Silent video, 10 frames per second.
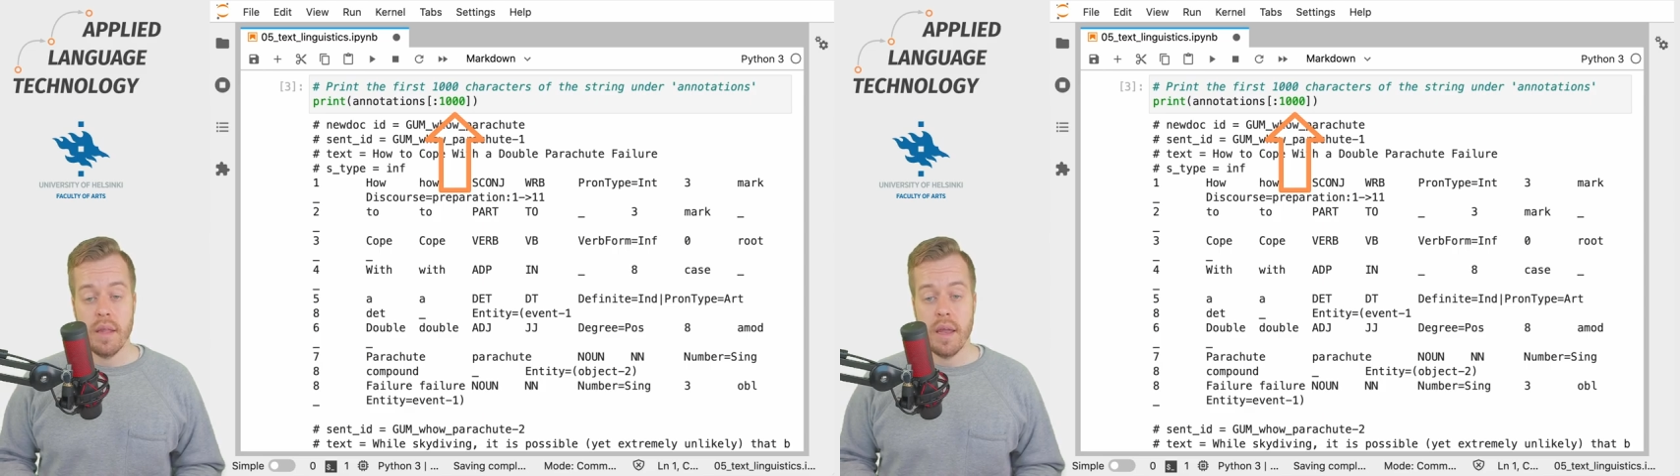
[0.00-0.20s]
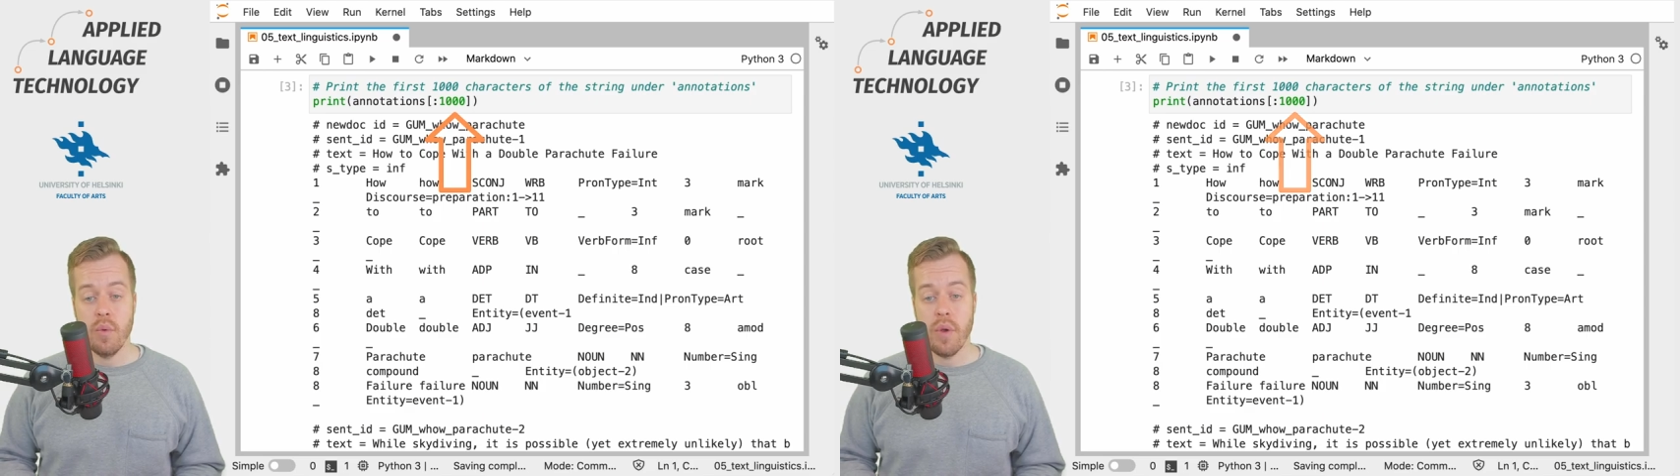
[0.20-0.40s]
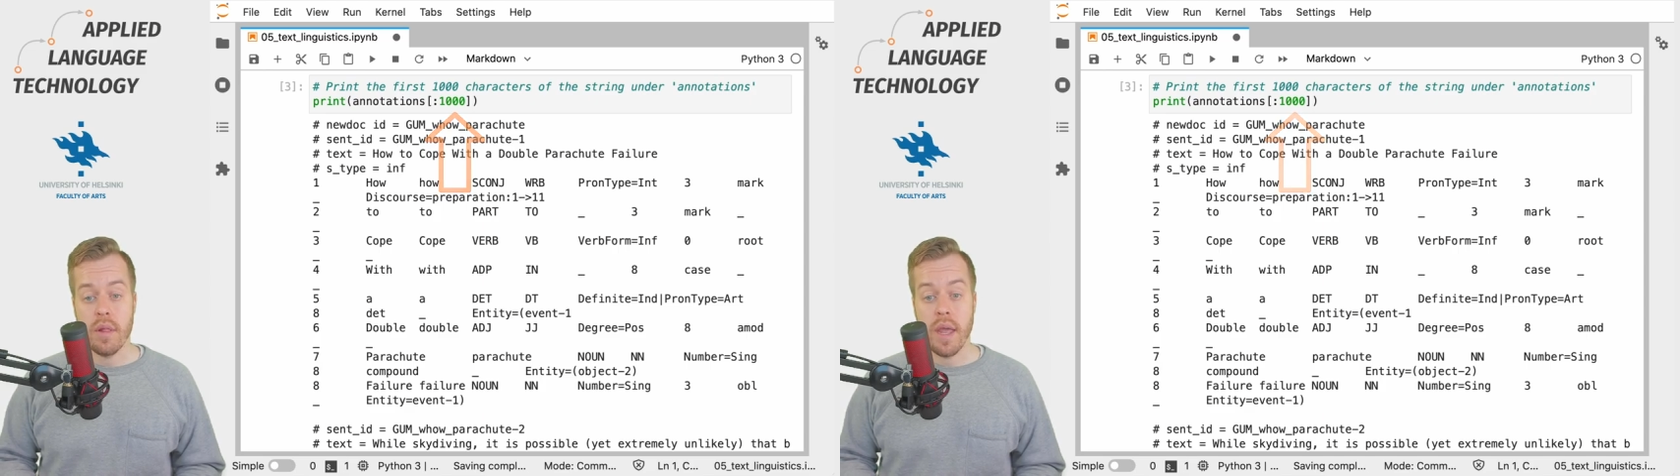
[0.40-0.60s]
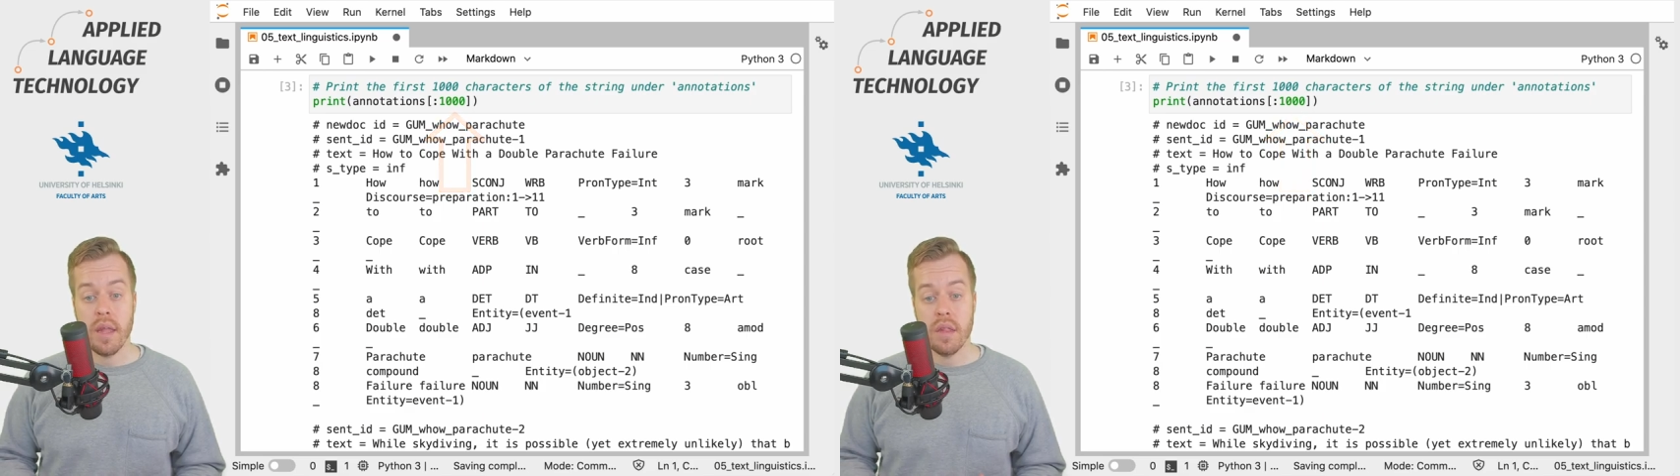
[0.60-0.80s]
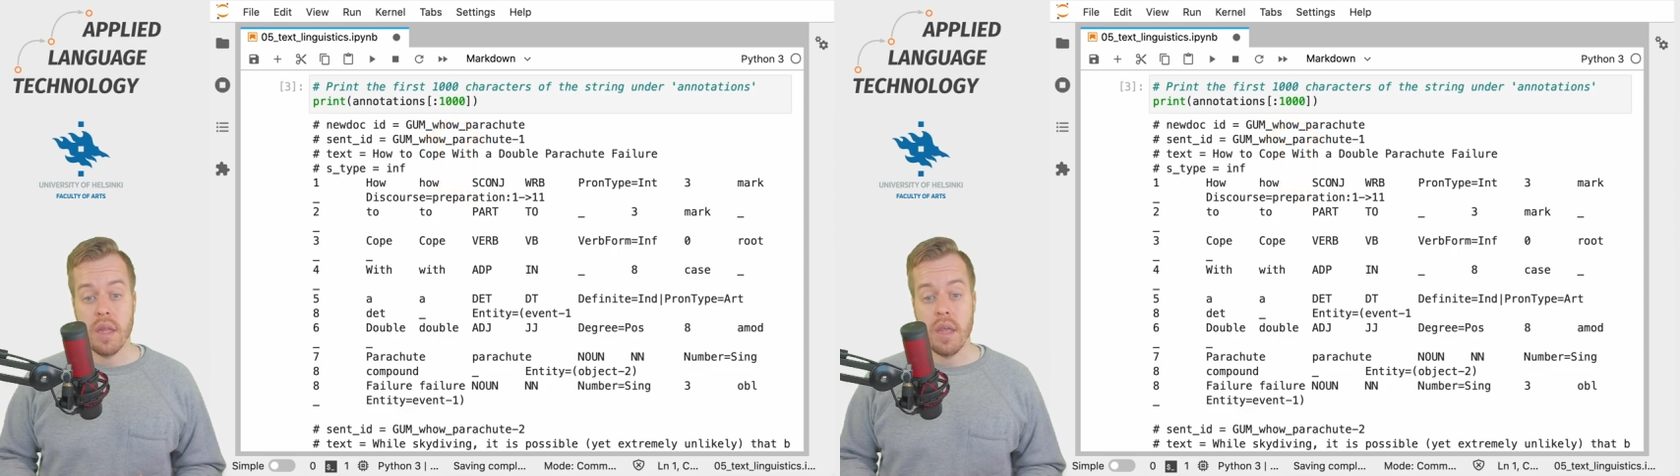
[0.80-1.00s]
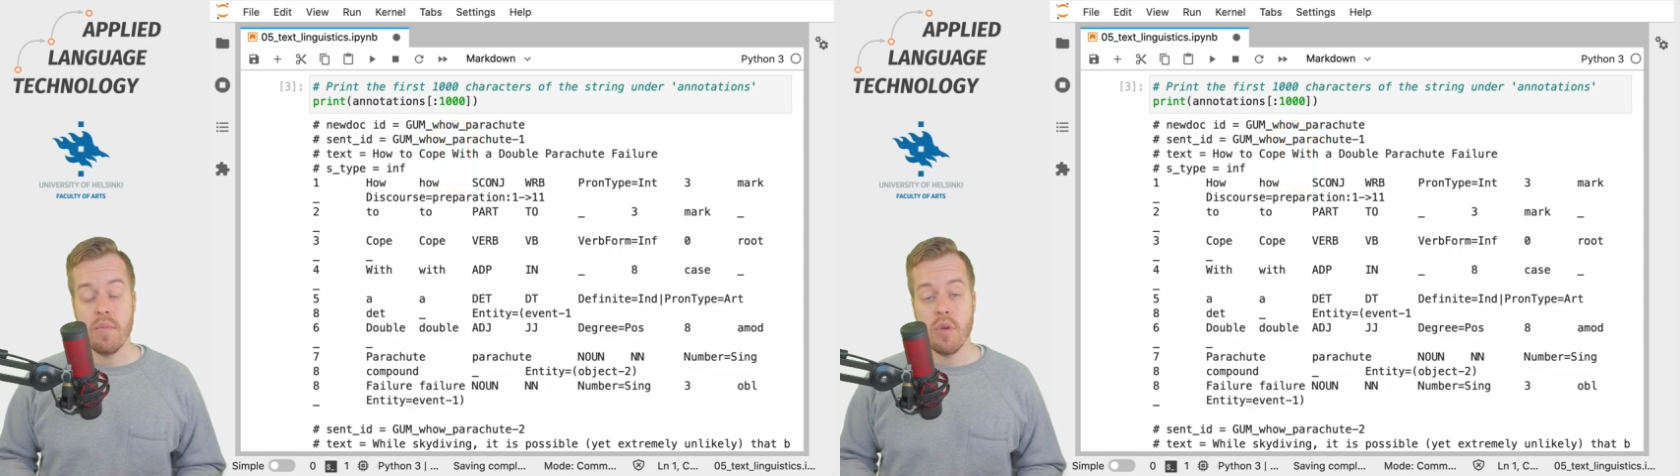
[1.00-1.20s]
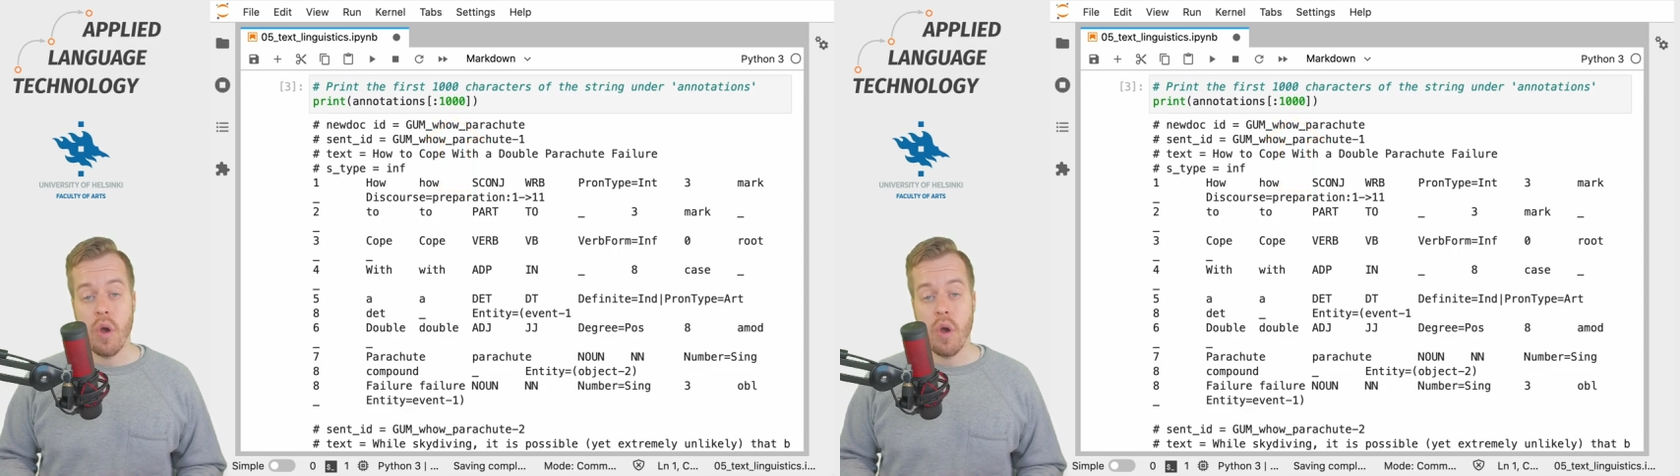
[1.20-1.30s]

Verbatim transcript: then we'll get the